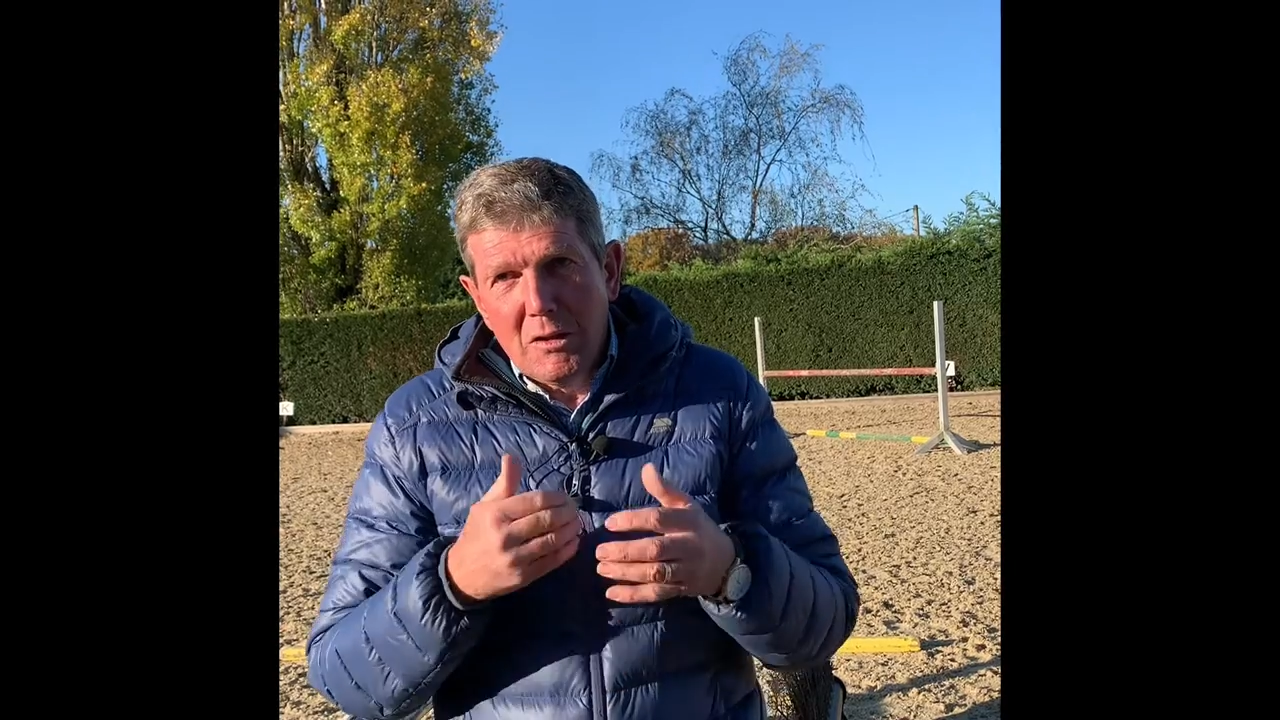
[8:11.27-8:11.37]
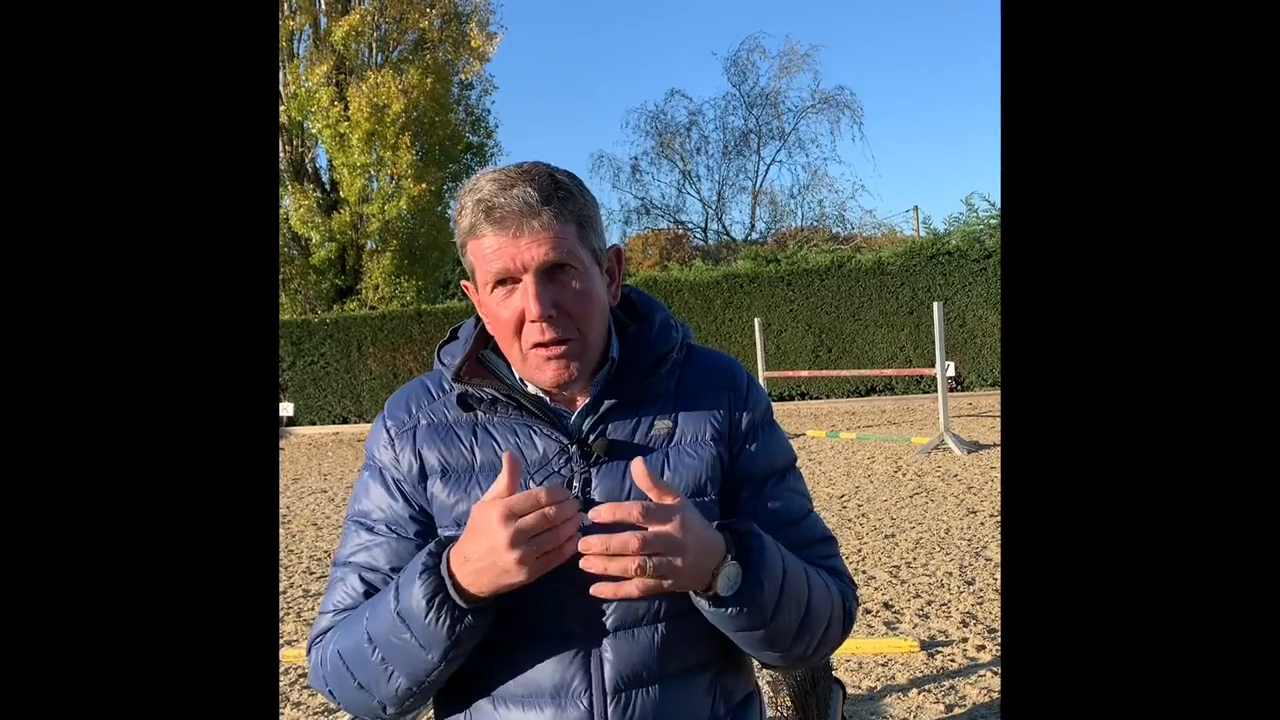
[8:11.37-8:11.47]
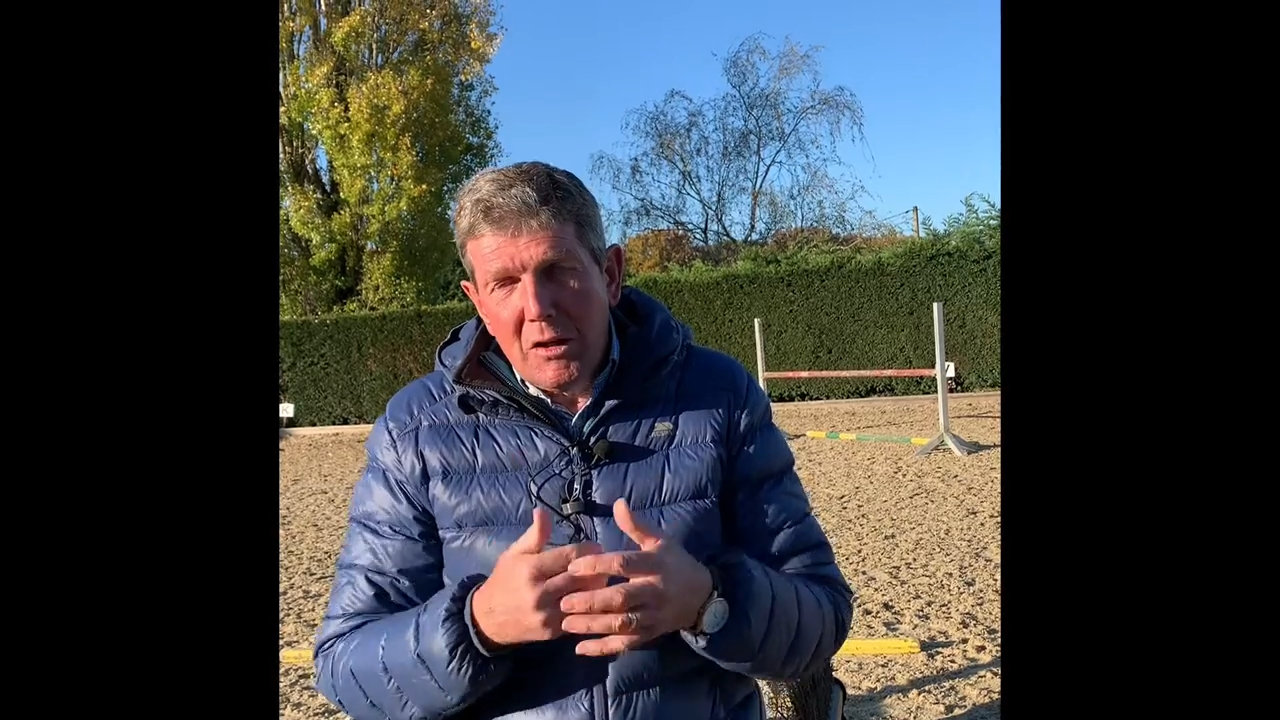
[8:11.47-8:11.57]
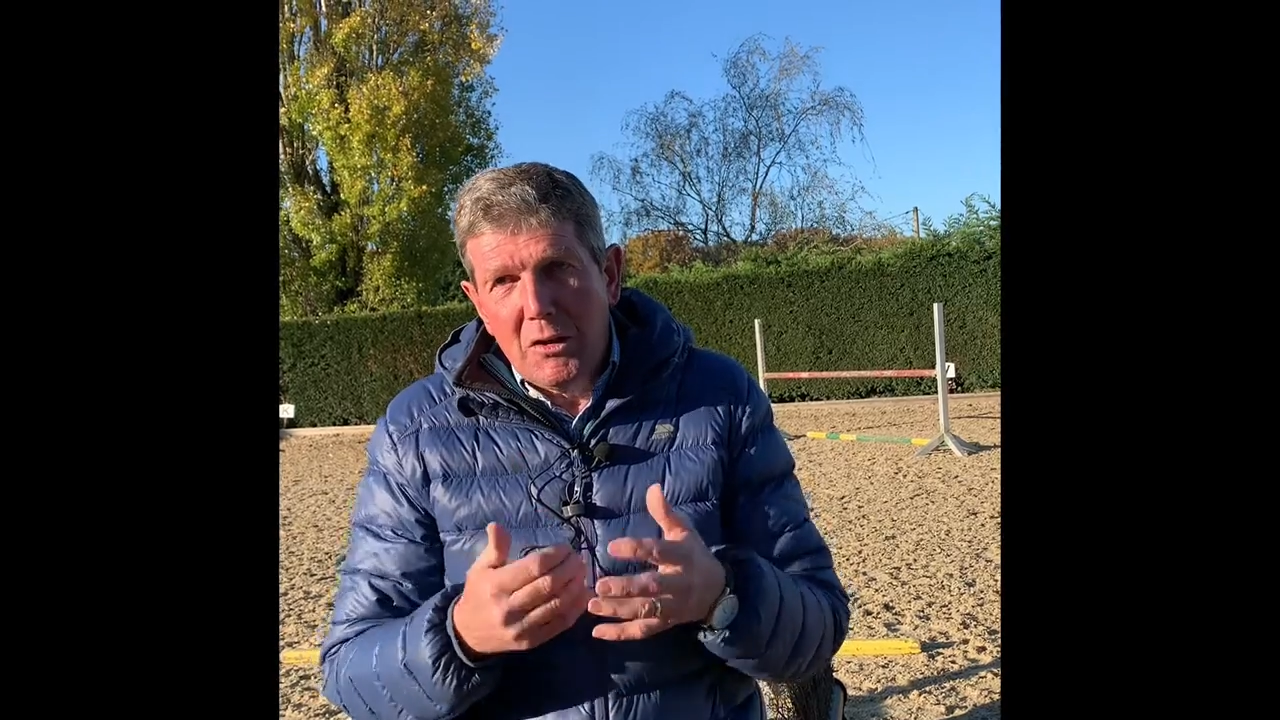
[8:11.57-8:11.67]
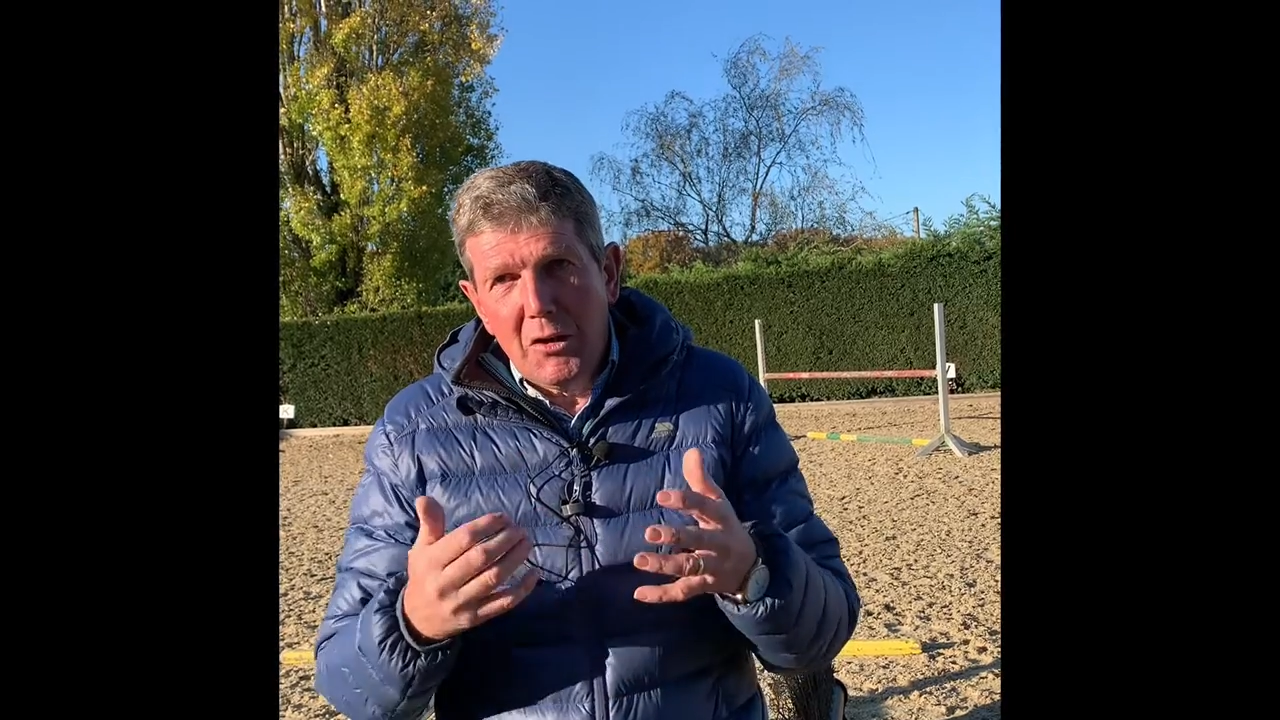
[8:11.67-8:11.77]

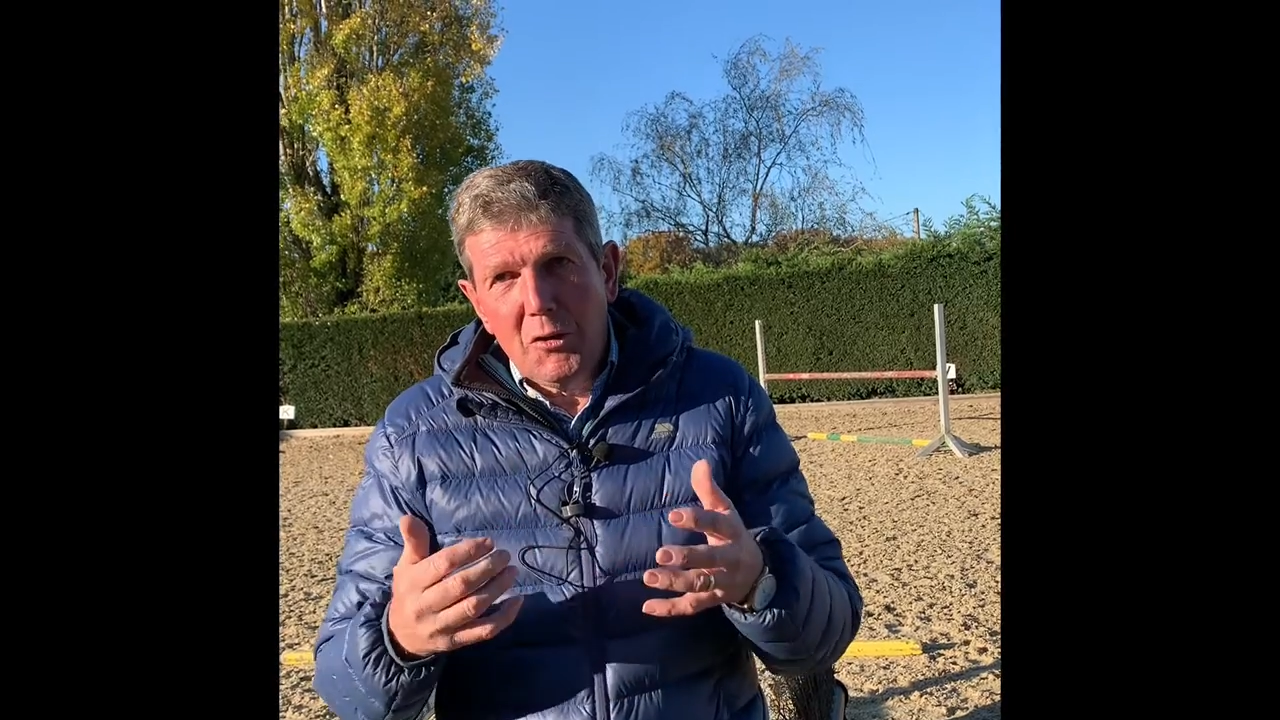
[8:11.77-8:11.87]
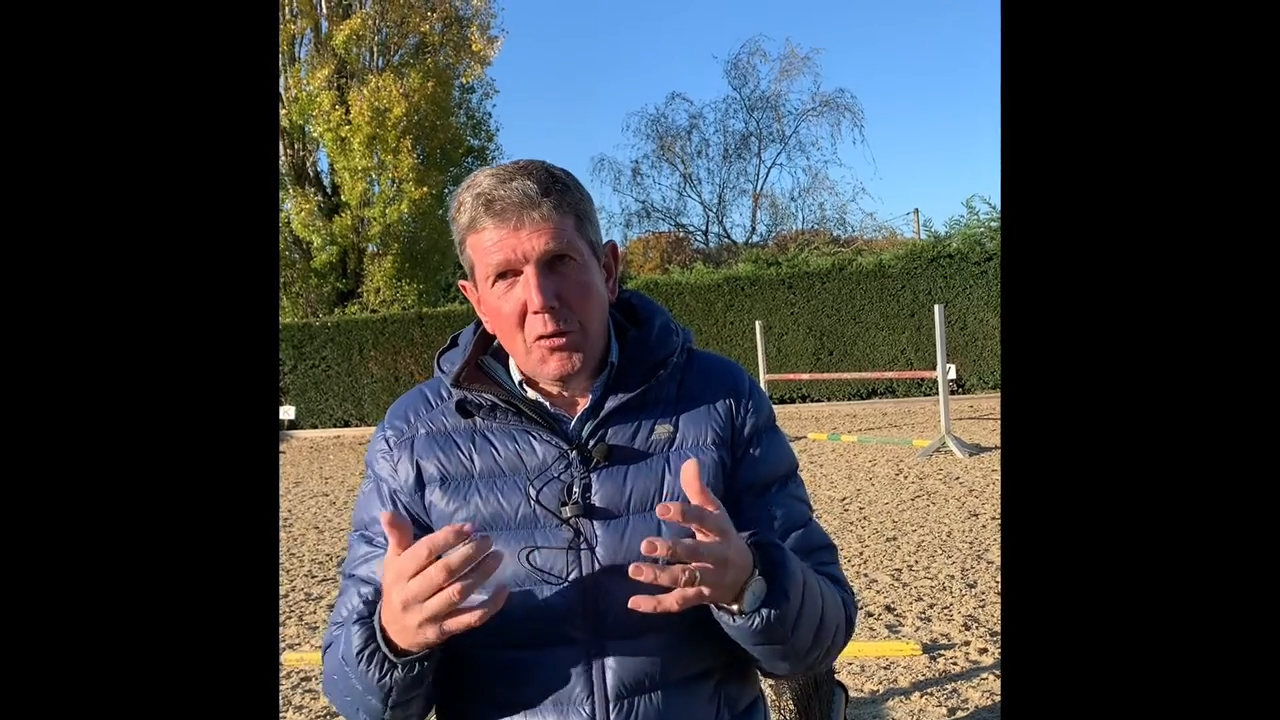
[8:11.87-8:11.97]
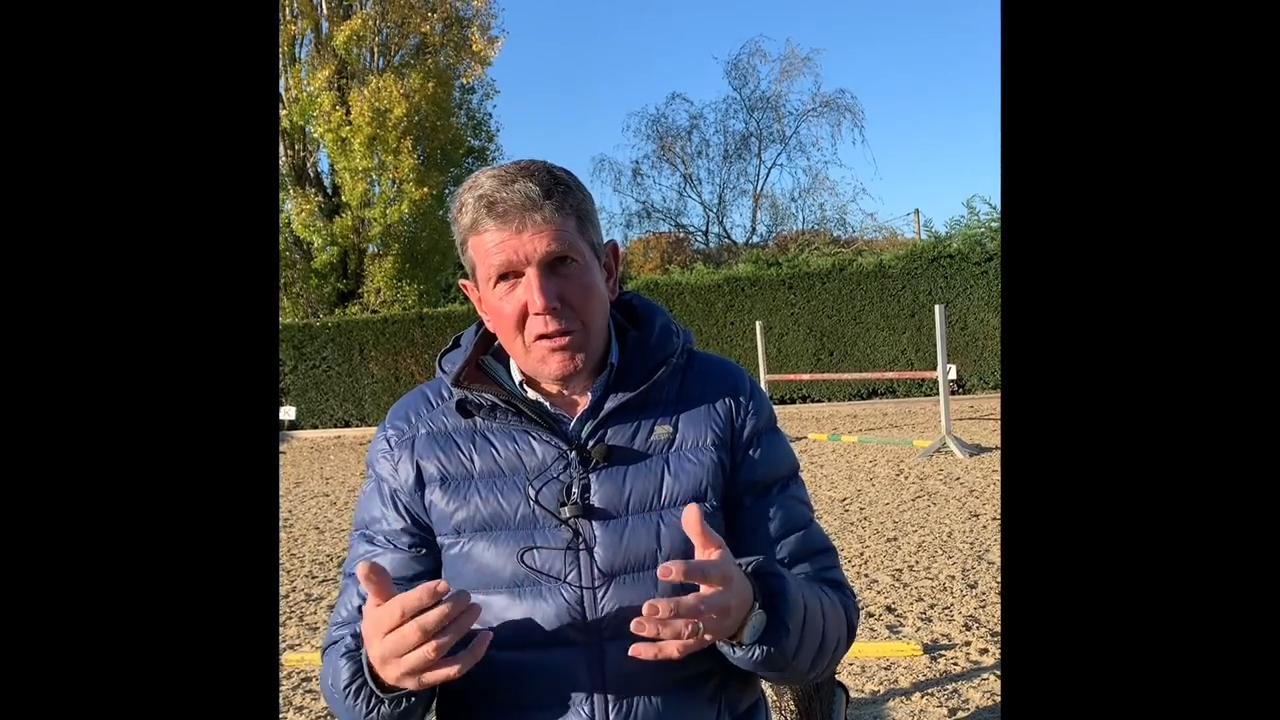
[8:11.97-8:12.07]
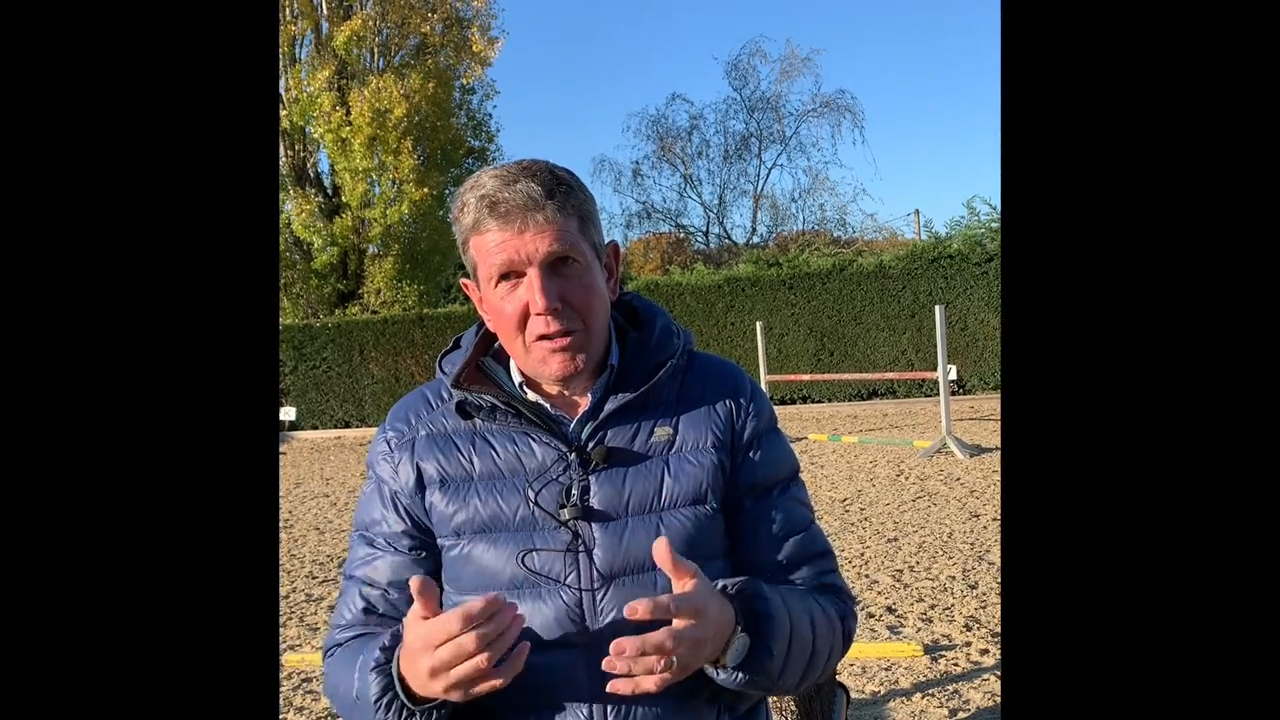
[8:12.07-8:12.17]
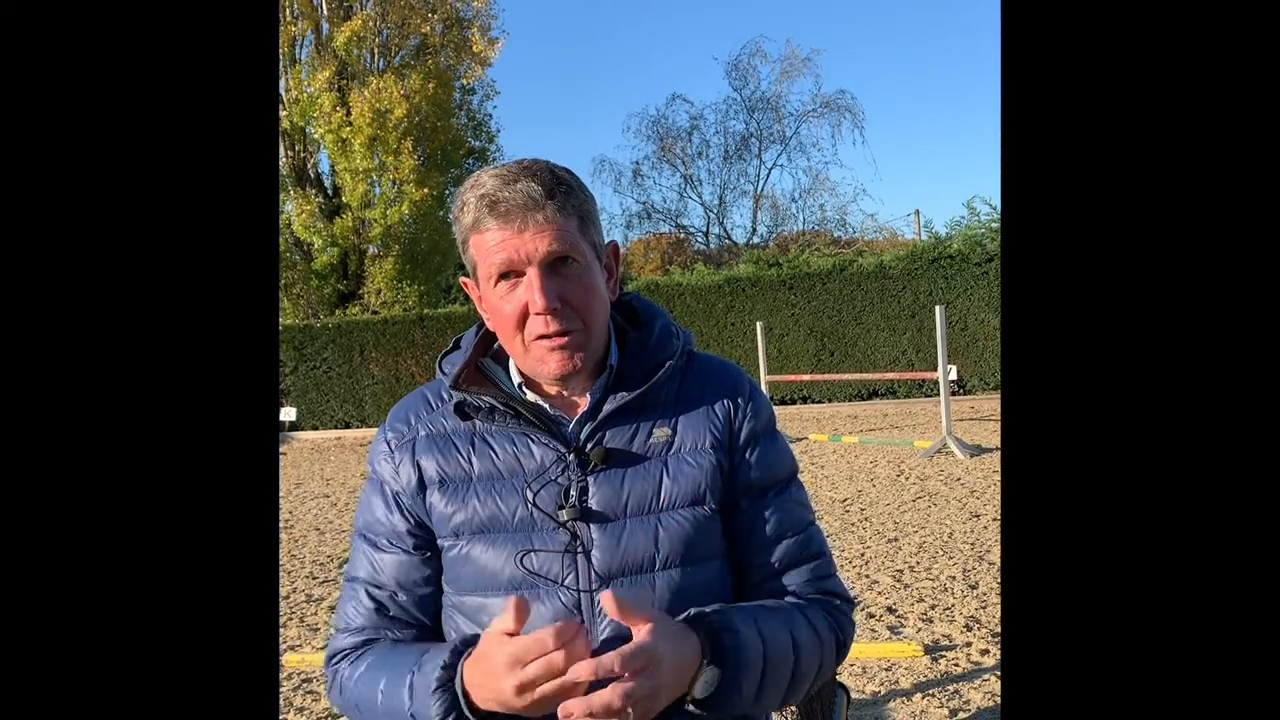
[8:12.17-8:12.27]
a lot of
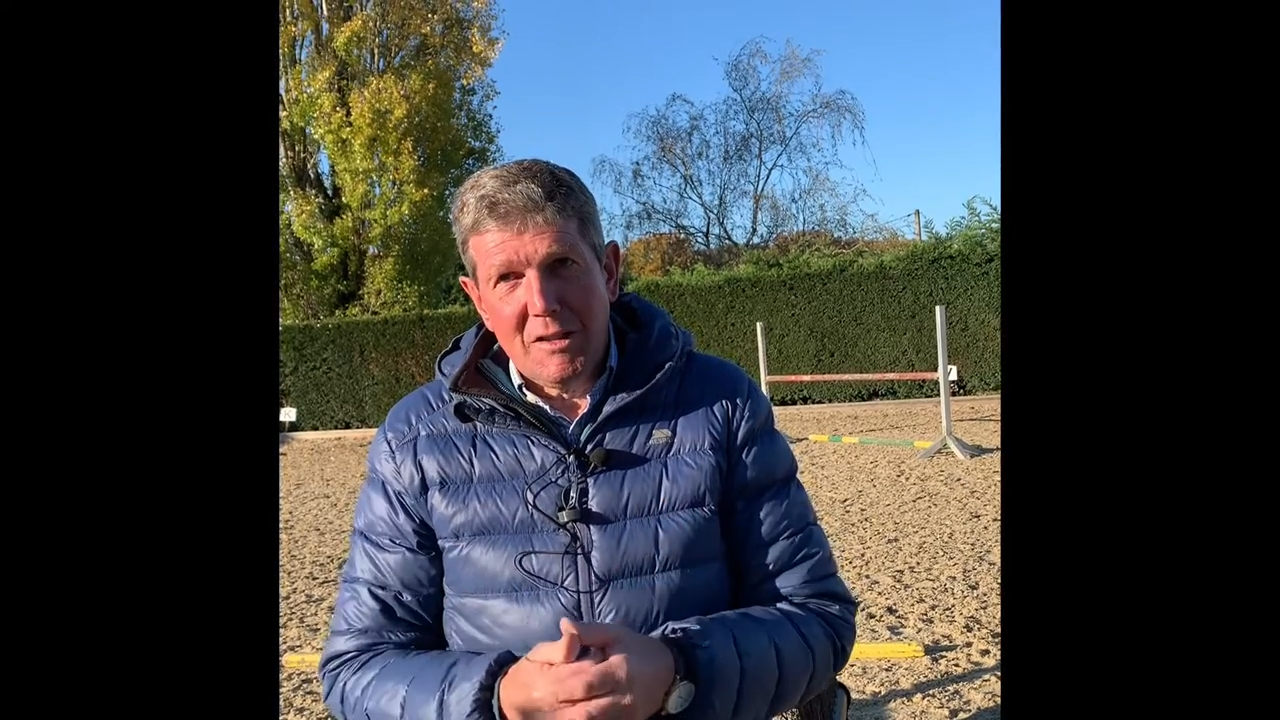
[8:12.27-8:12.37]
horses are